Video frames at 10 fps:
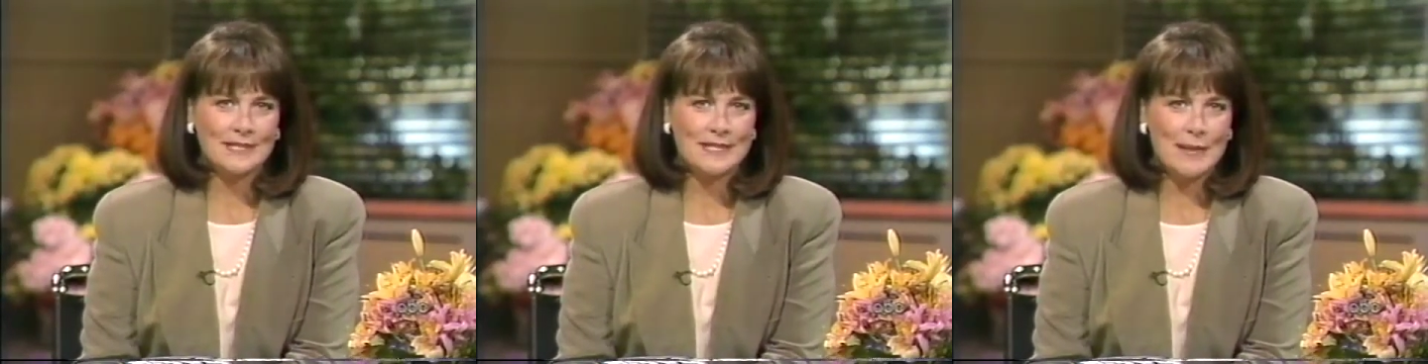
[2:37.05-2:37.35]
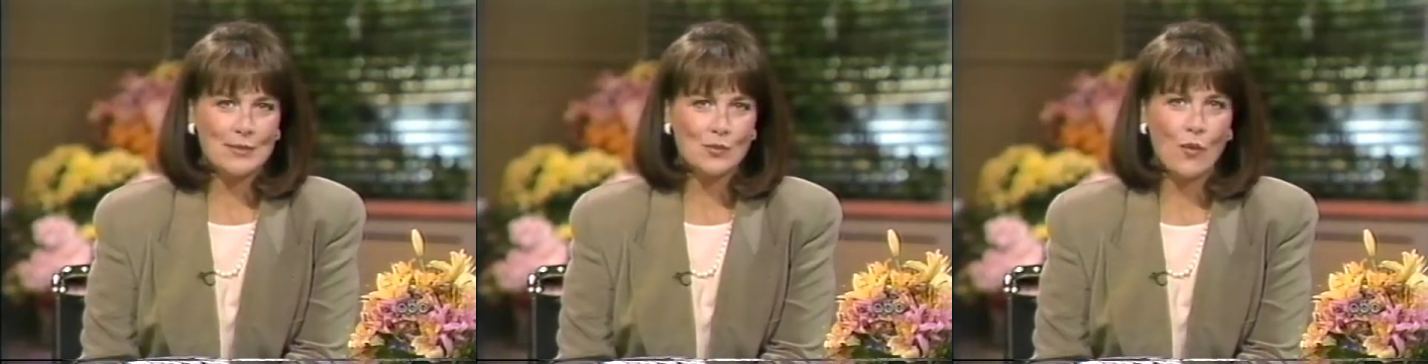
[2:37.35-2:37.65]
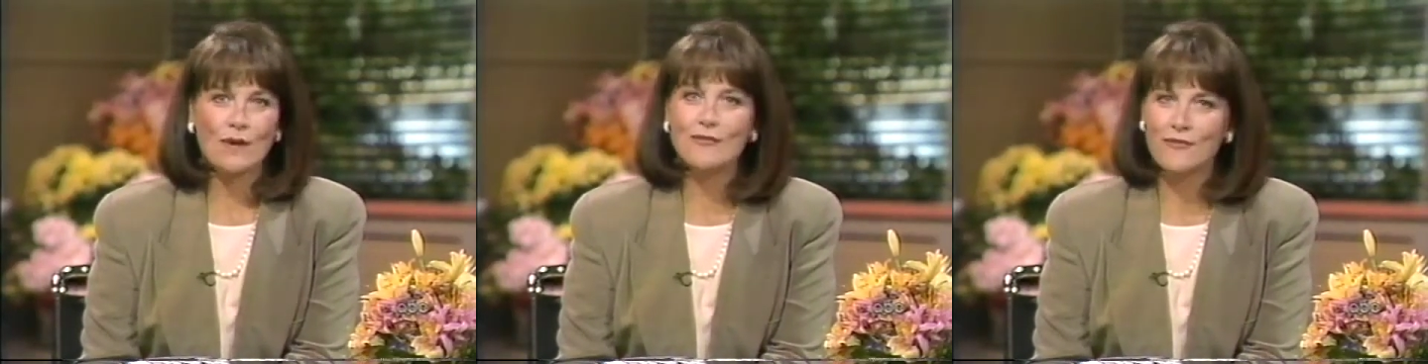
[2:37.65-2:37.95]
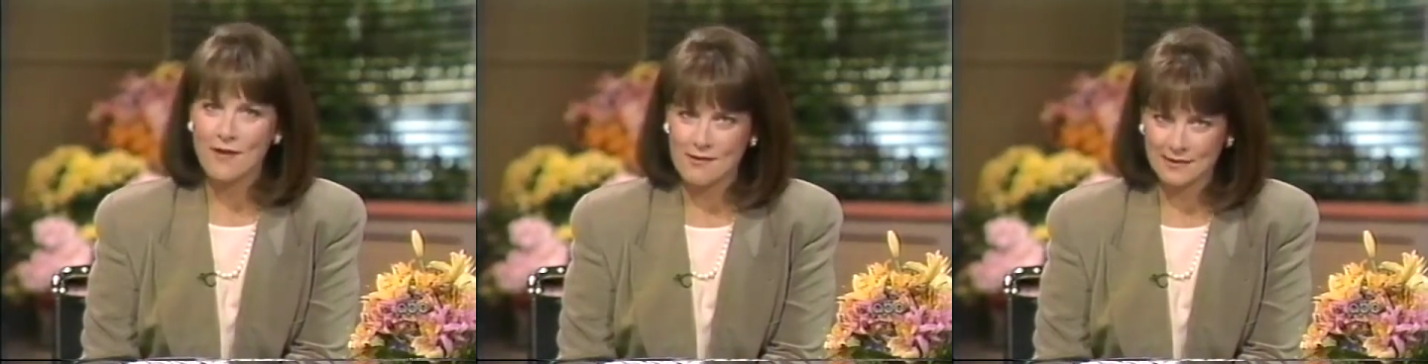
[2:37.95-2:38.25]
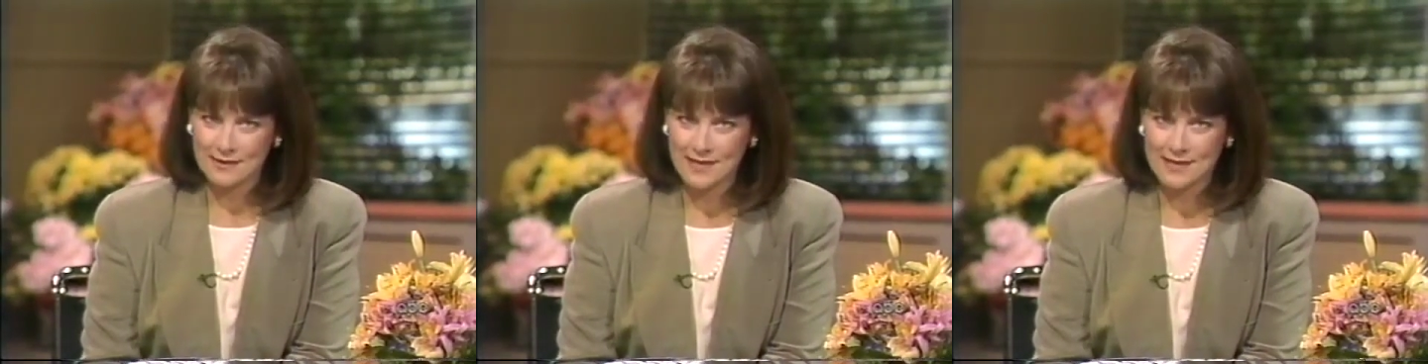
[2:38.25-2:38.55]
His name is Warren
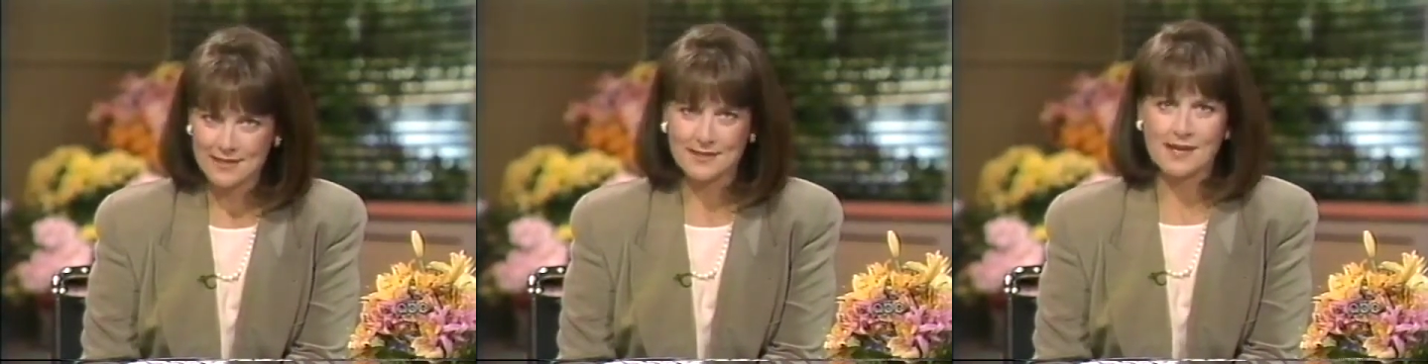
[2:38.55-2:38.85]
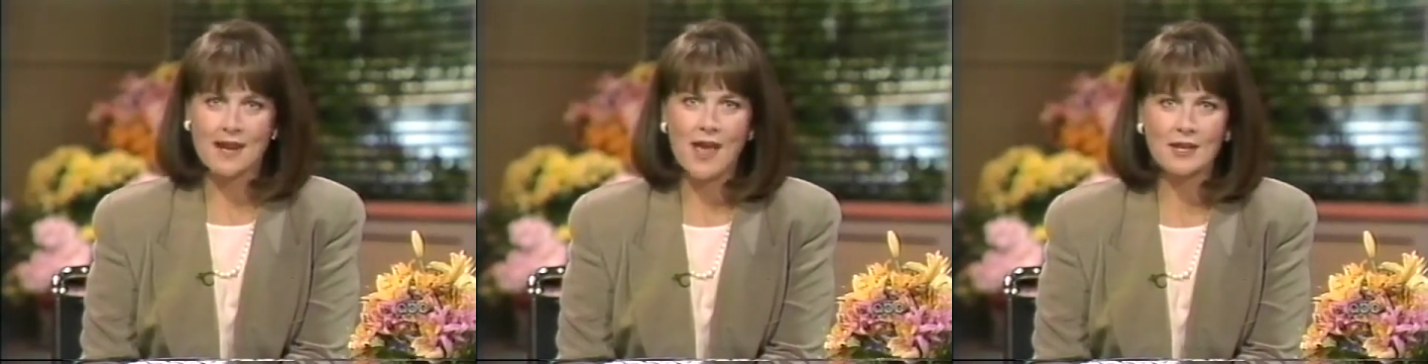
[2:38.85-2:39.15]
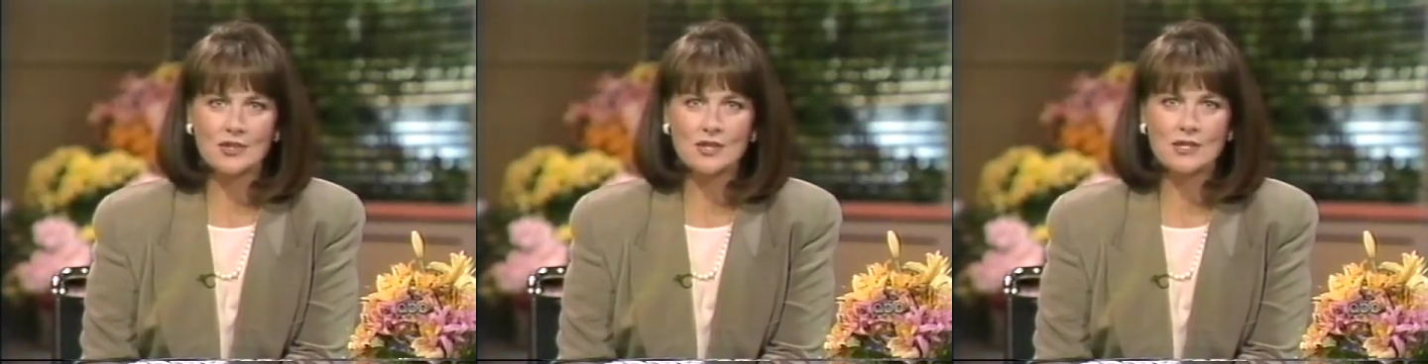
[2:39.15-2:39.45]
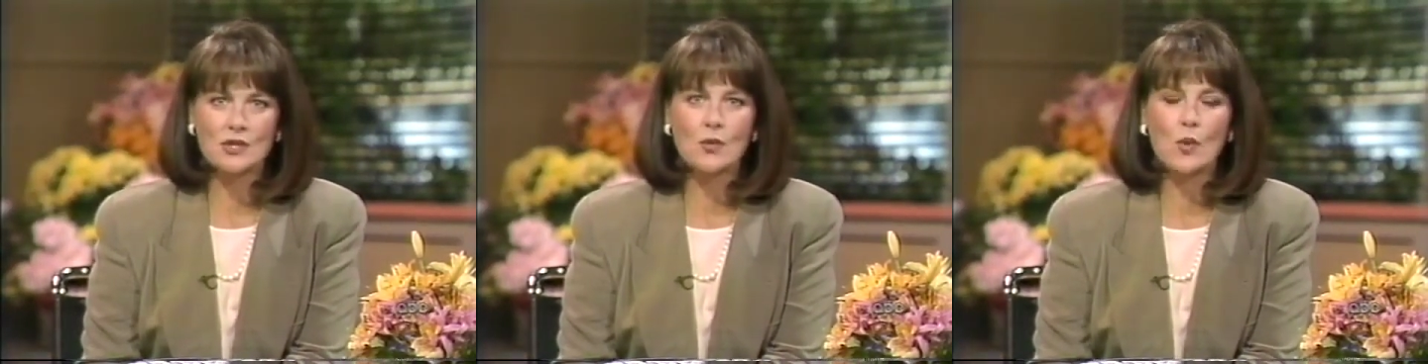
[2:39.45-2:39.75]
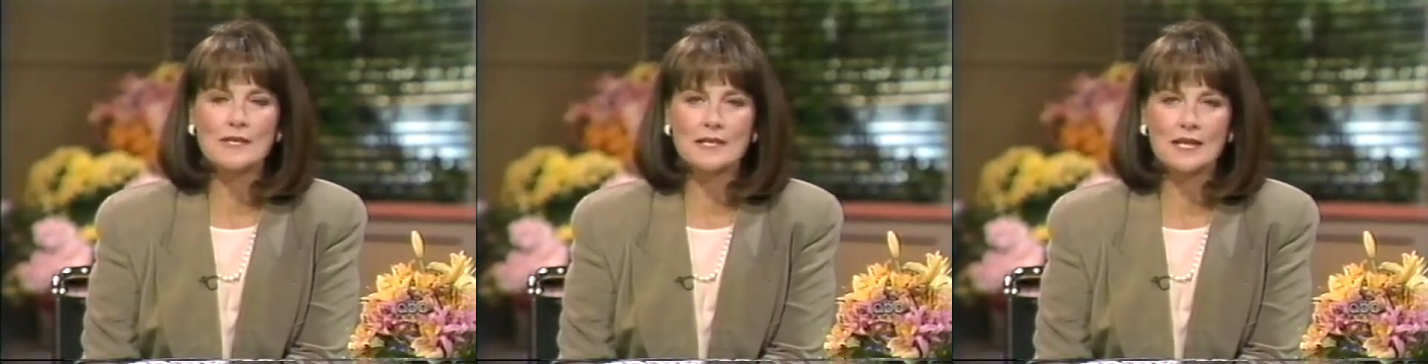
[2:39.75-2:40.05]
Farrell, and he's a psychologist who
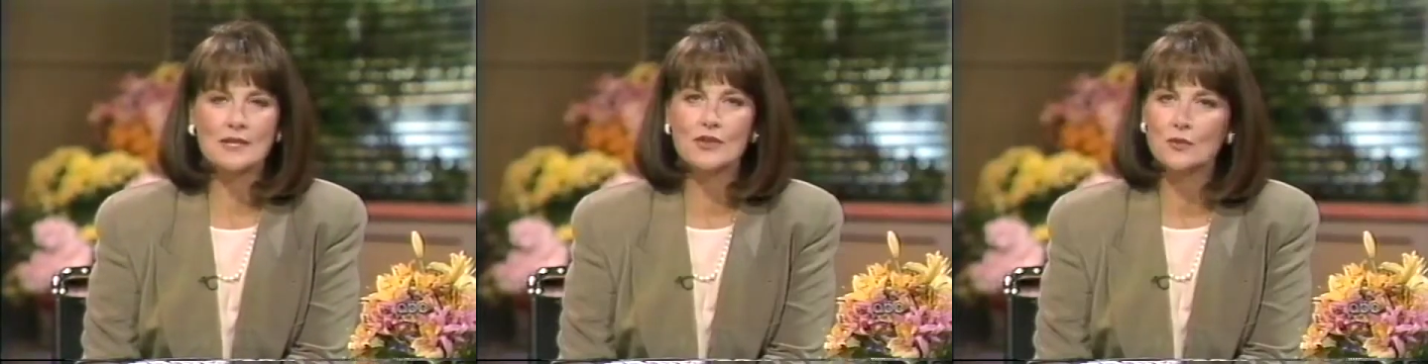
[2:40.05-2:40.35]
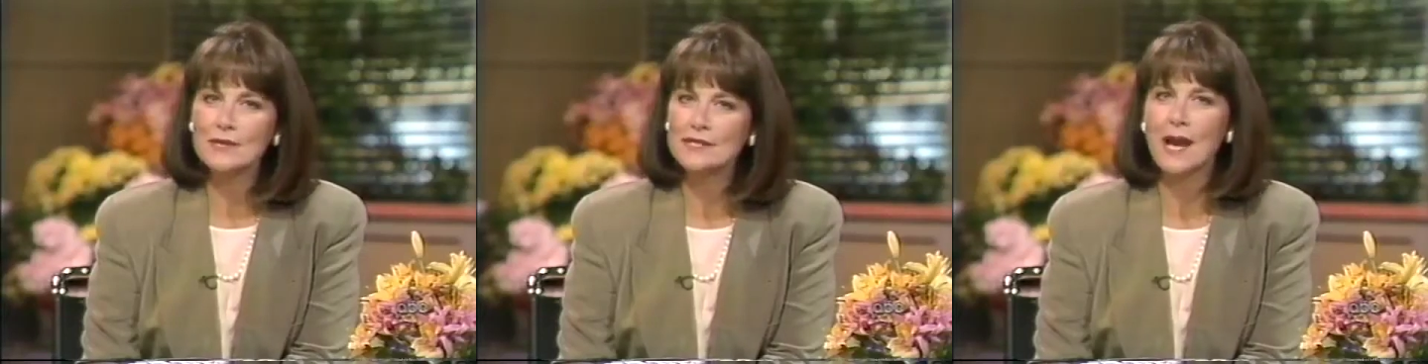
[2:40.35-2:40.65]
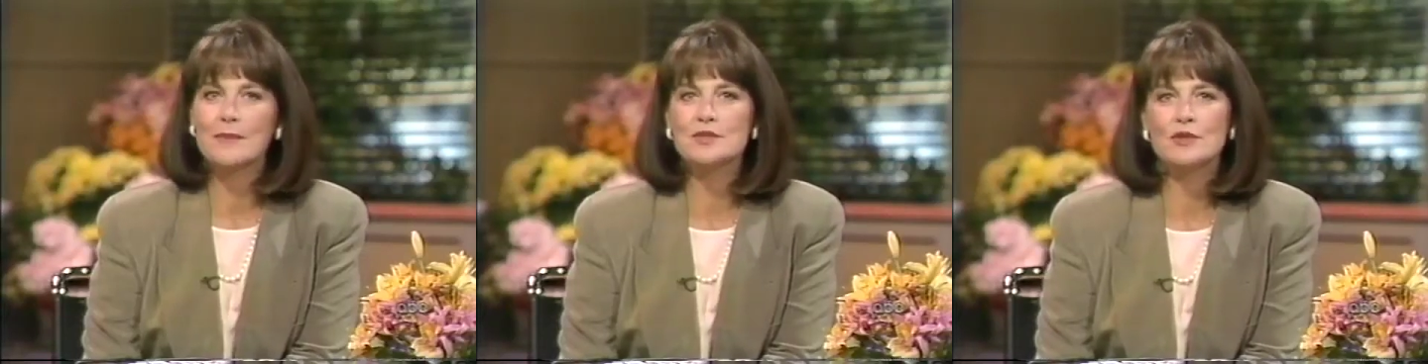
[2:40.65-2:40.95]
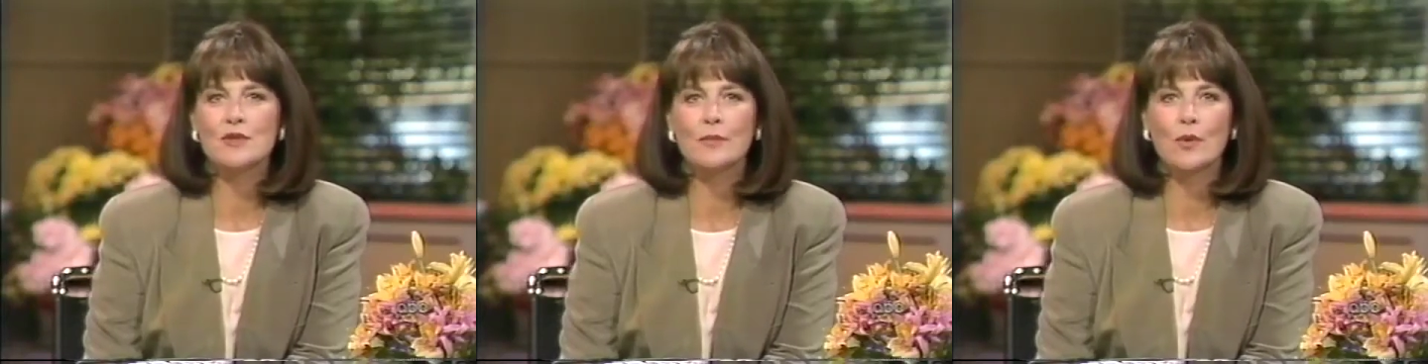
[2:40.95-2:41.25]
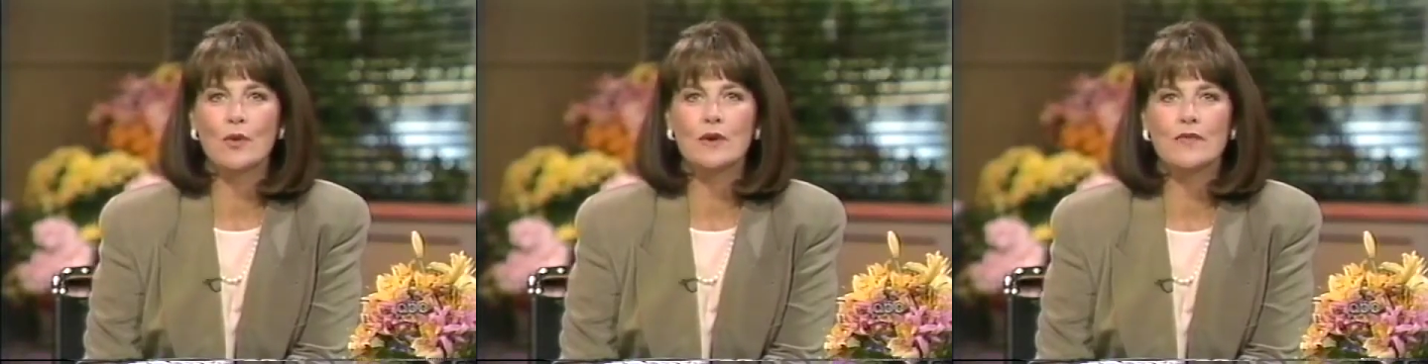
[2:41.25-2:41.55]
was elected 3 times to the
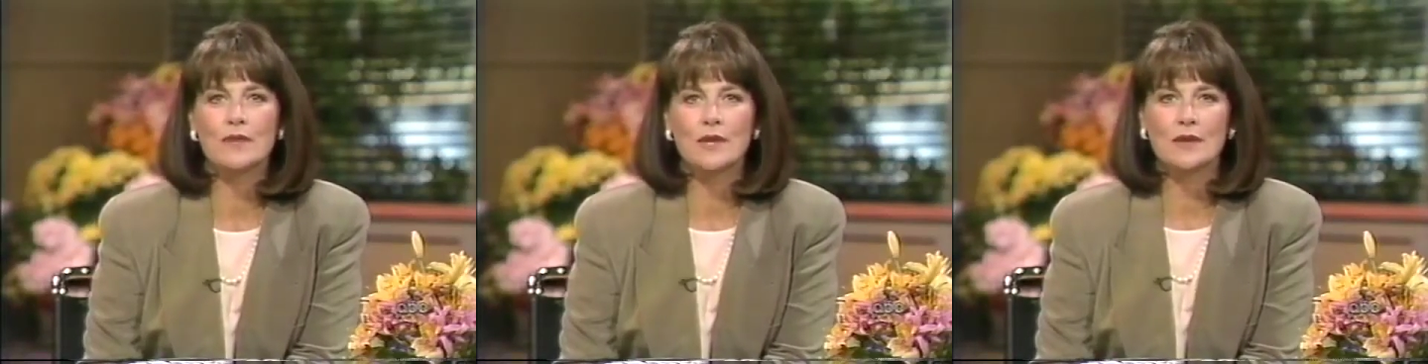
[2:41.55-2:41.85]
board of the